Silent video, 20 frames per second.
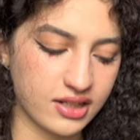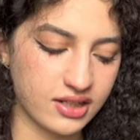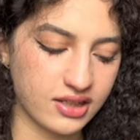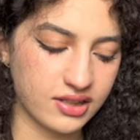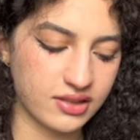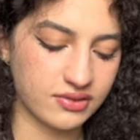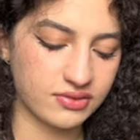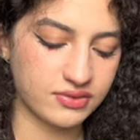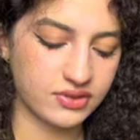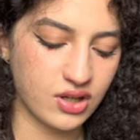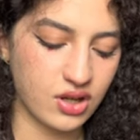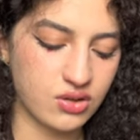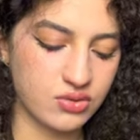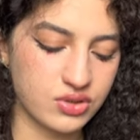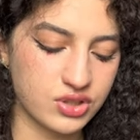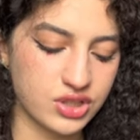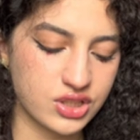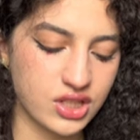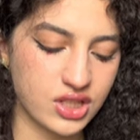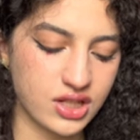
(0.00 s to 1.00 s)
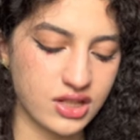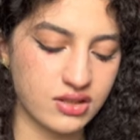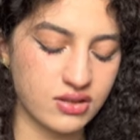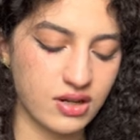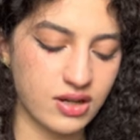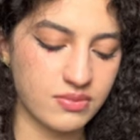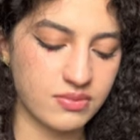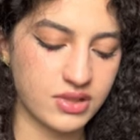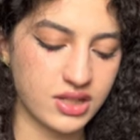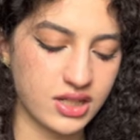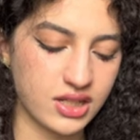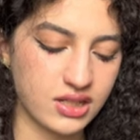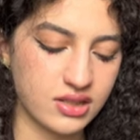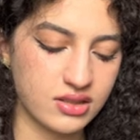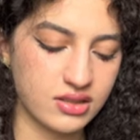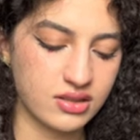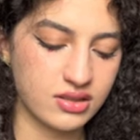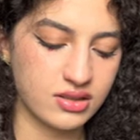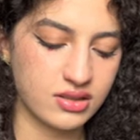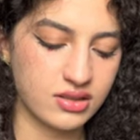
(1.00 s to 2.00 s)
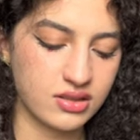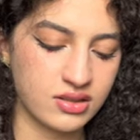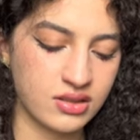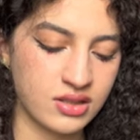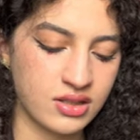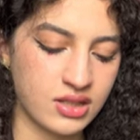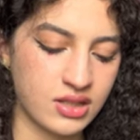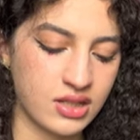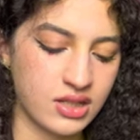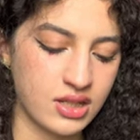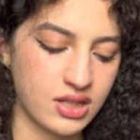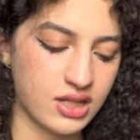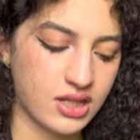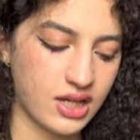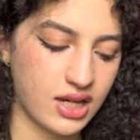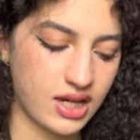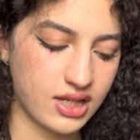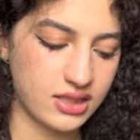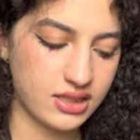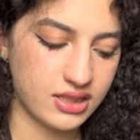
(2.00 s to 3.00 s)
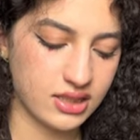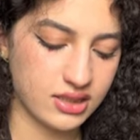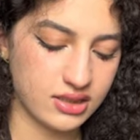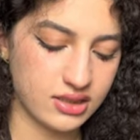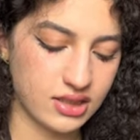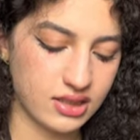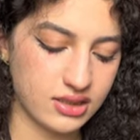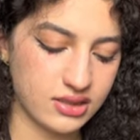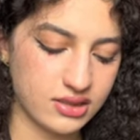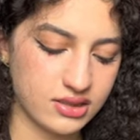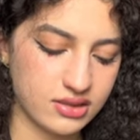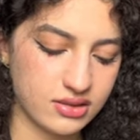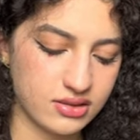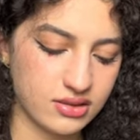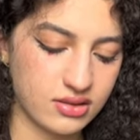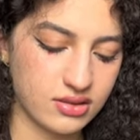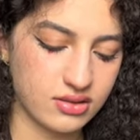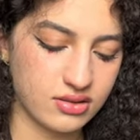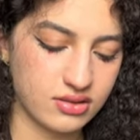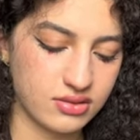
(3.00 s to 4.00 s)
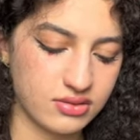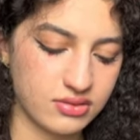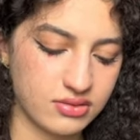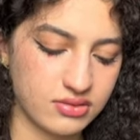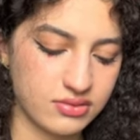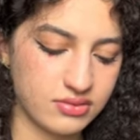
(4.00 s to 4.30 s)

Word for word: gift. Oh, shit. I don't have money. Ay, ay, ay. Uh-oh.